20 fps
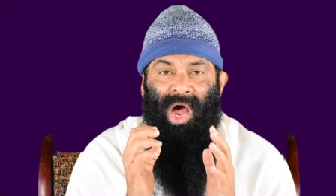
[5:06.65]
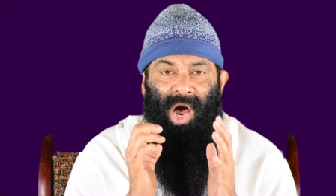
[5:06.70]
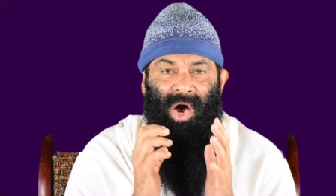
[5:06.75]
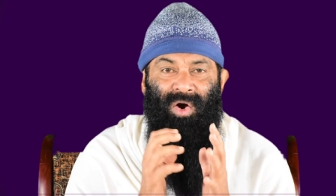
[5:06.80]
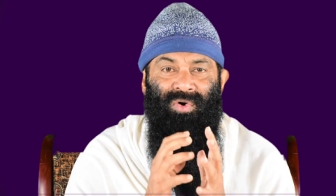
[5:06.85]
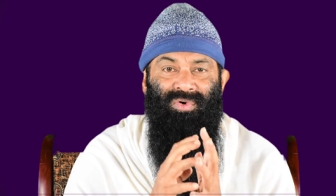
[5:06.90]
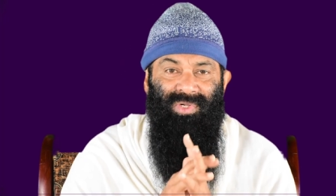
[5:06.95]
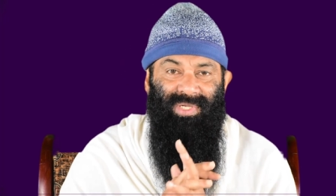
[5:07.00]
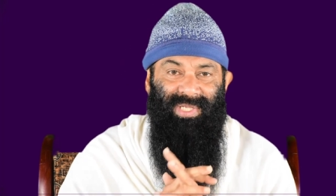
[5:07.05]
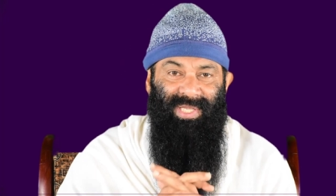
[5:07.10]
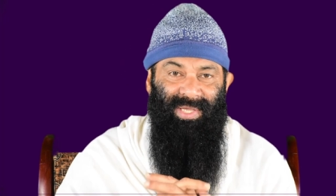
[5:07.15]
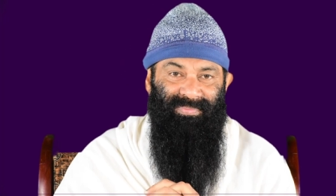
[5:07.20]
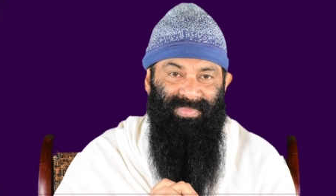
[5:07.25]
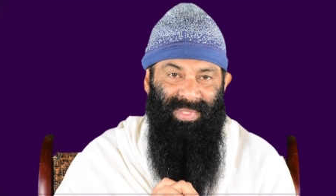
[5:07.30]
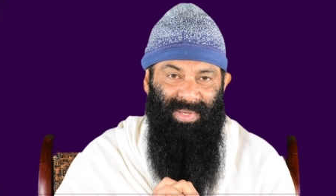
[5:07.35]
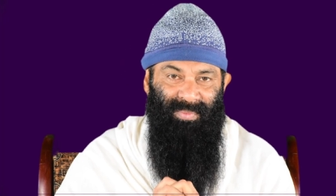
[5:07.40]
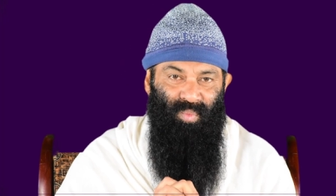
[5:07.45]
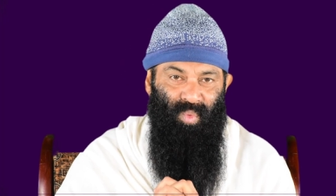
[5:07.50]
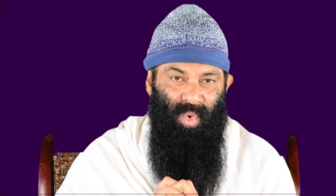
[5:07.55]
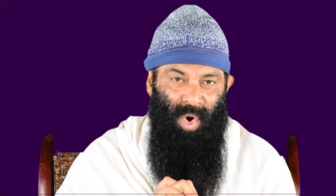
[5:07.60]
how to keep
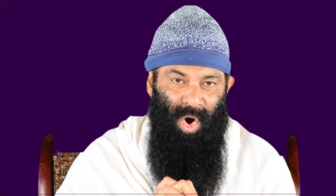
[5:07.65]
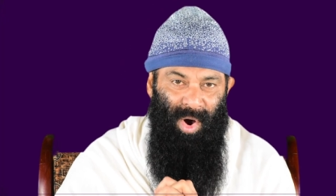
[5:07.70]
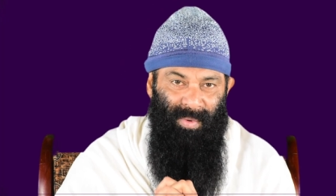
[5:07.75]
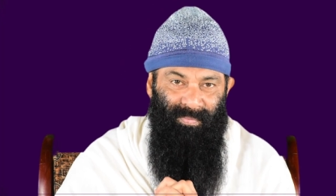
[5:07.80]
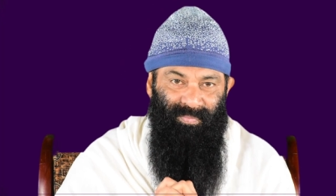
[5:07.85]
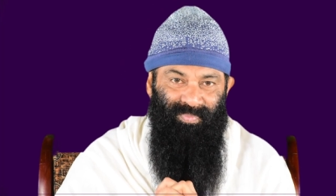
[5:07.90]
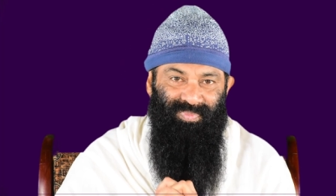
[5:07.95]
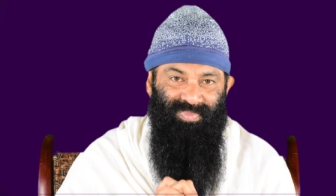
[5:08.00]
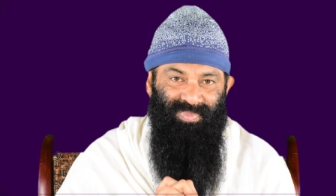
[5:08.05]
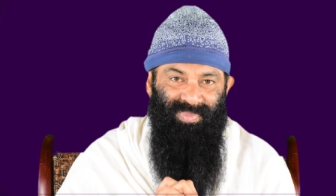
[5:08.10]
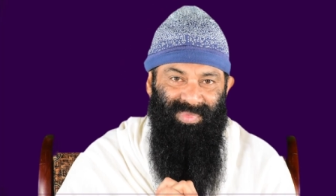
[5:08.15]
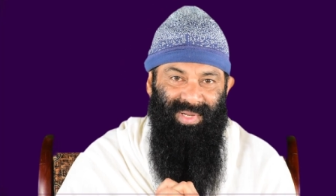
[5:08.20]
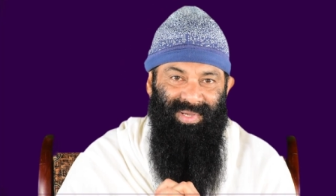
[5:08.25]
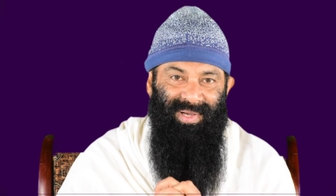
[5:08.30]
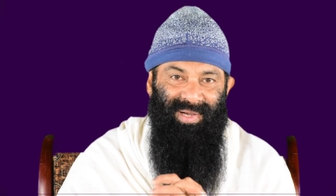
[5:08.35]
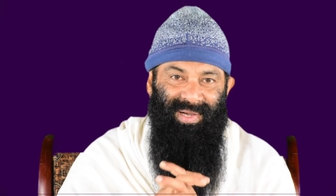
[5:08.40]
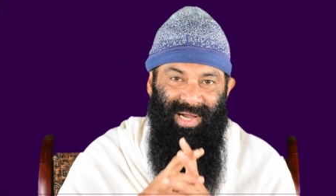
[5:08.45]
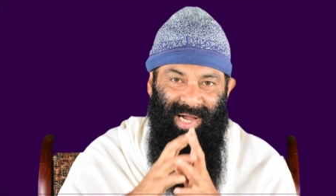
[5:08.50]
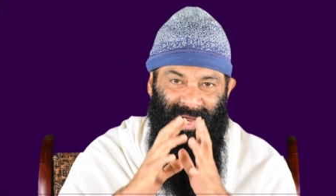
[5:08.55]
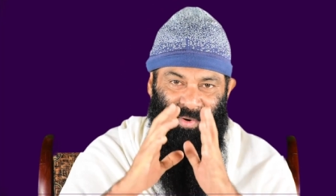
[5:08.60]
them warm,
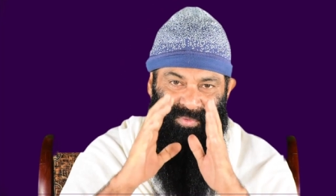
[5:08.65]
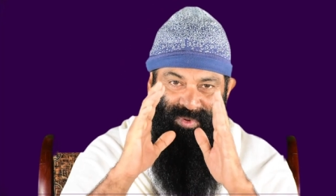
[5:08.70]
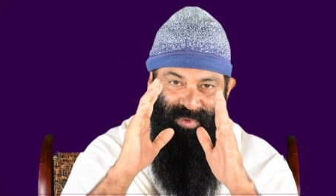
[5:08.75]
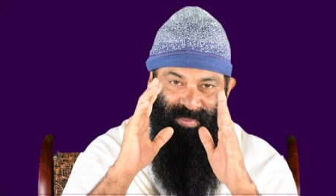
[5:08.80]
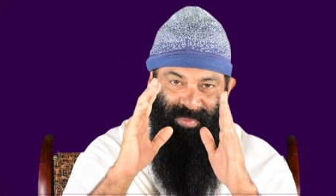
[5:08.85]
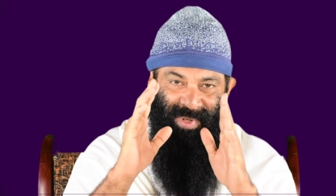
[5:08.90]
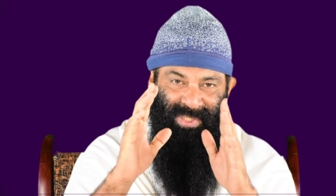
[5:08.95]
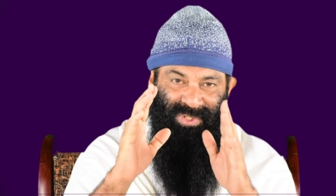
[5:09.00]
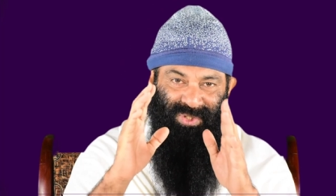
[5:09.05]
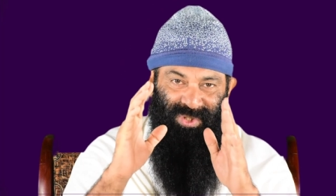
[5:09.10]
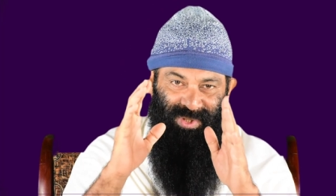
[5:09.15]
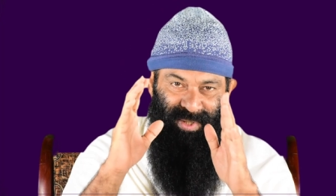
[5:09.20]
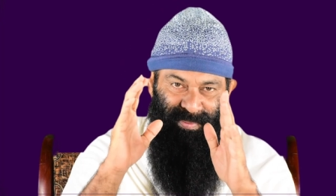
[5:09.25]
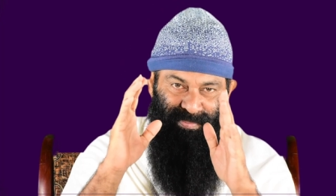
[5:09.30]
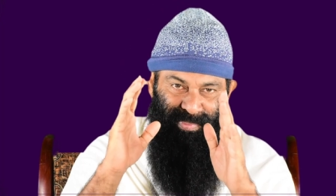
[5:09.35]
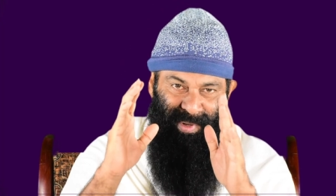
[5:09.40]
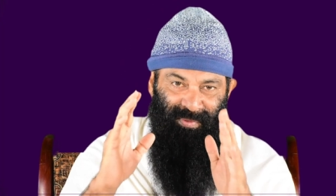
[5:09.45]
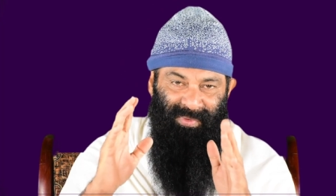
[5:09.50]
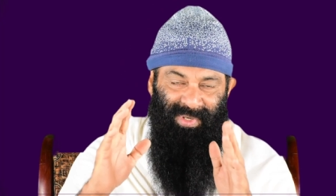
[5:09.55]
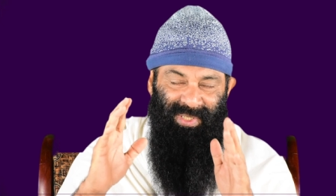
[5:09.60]
how to make sure
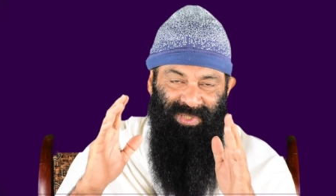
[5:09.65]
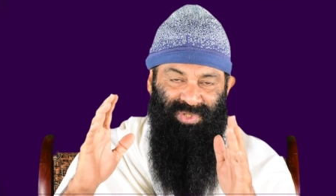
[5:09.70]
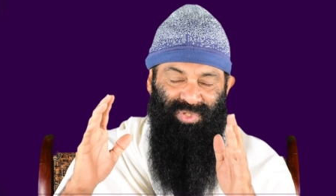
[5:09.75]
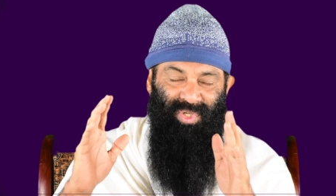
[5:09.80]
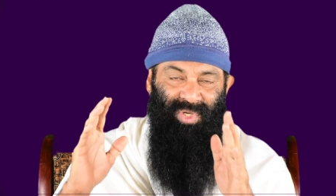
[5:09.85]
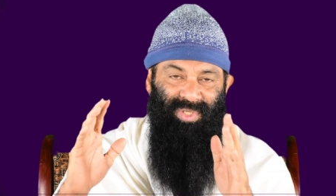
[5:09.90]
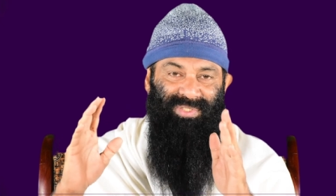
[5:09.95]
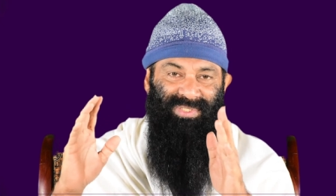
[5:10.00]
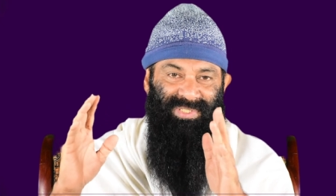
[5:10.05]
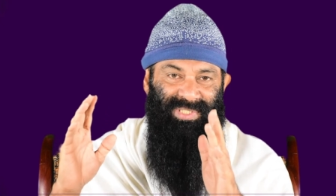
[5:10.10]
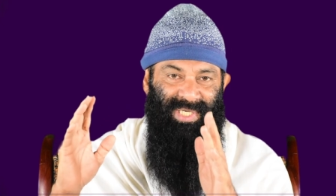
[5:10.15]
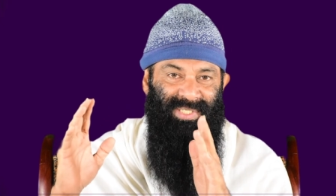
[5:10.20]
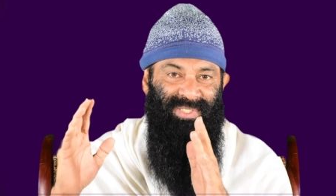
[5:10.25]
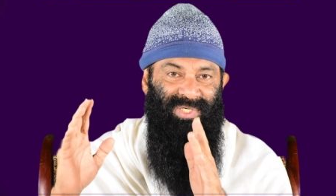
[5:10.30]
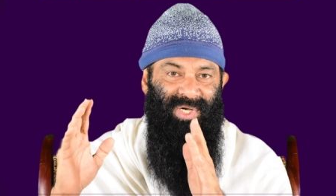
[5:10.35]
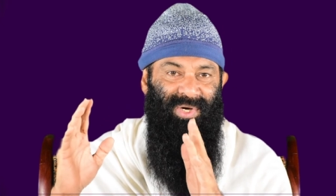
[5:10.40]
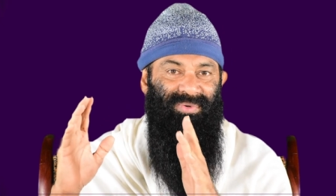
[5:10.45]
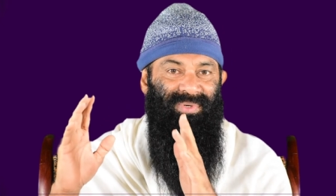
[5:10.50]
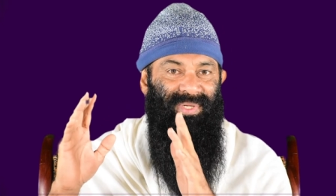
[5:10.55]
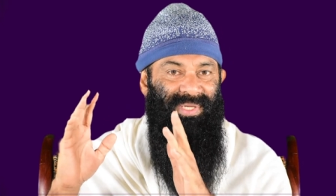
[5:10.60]
the power is not shut
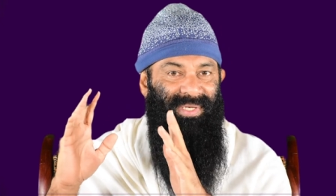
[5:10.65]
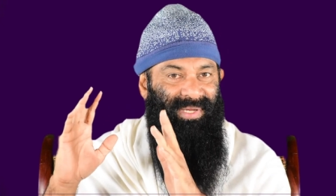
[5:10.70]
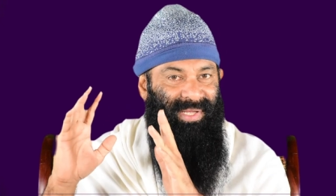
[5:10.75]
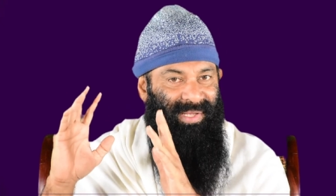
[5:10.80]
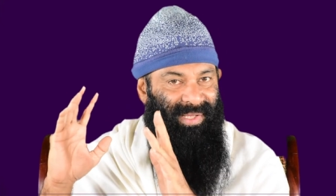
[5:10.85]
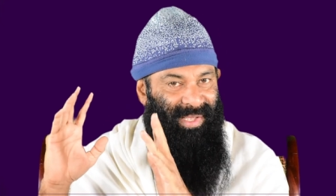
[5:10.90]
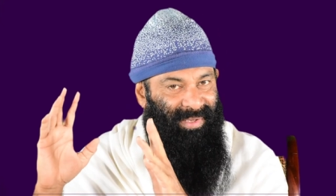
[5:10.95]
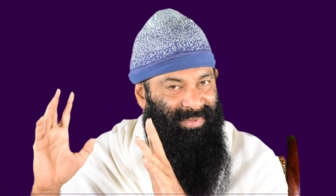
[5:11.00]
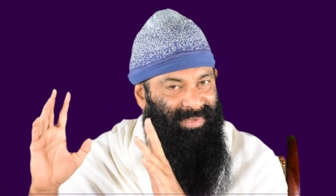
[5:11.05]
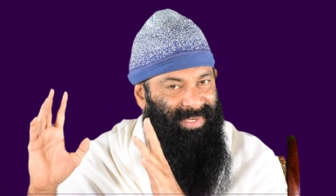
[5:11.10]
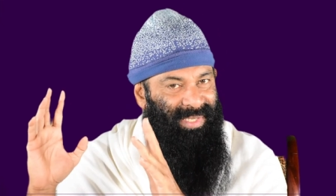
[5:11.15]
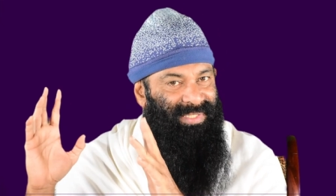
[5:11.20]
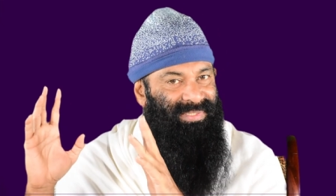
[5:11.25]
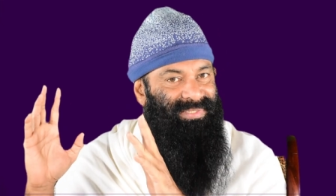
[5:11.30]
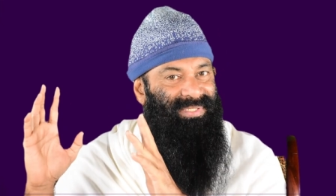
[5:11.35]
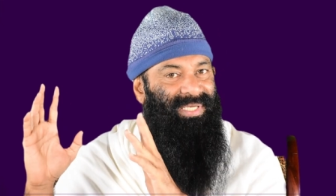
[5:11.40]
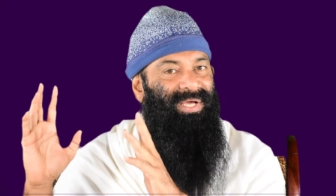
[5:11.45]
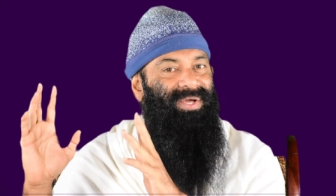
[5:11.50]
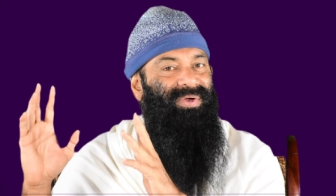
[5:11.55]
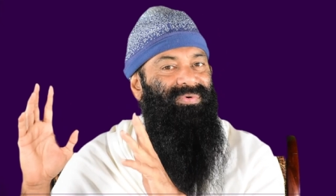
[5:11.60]
down in
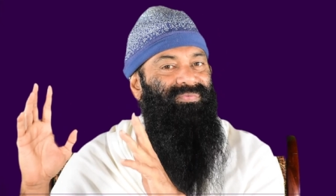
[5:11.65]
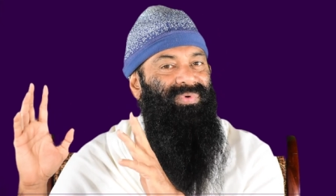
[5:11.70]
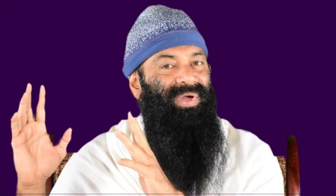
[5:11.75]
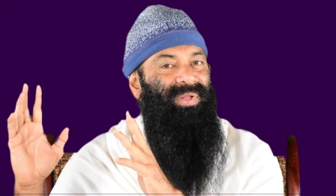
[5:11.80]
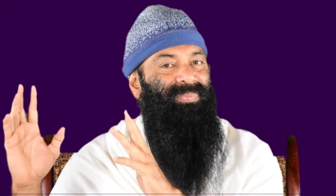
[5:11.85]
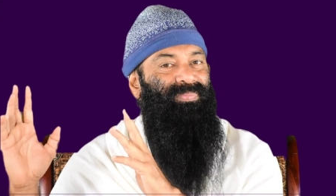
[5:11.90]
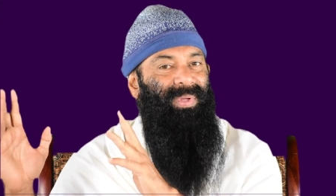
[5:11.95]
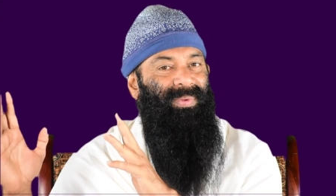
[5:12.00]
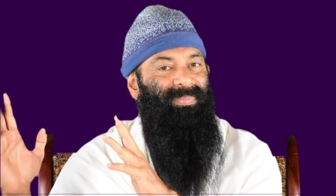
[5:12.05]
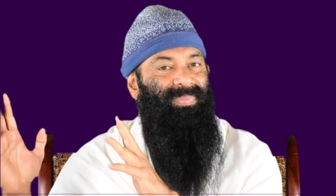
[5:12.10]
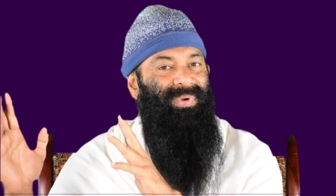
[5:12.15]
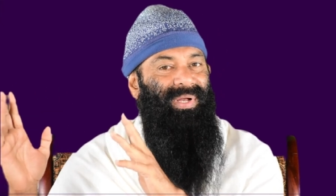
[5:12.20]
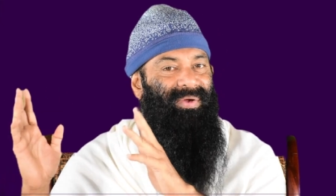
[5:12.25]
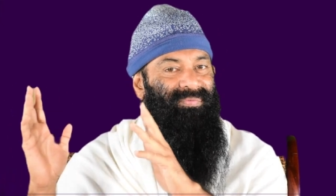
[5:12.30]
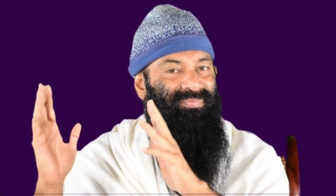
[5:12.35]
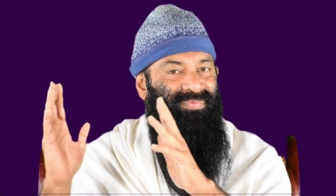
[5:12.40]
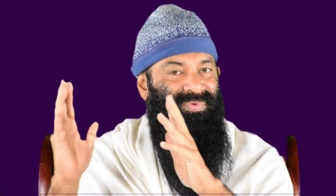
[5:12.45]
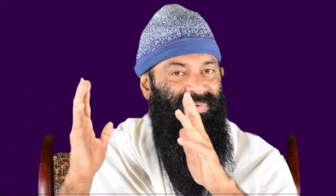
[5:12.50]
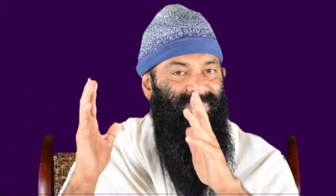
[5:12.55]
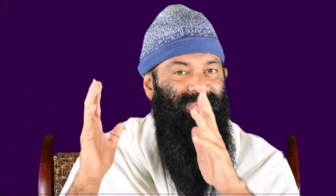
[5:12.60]
areas where people
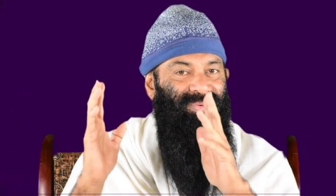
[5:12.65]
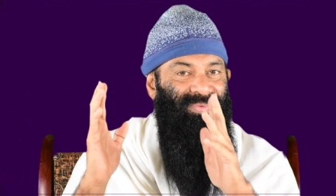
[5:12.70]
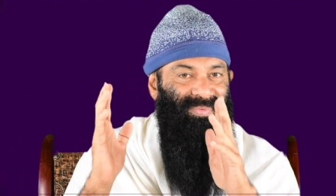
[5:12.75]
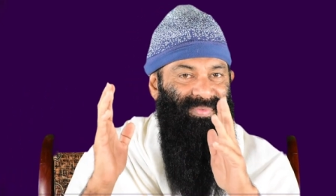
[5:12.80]
have to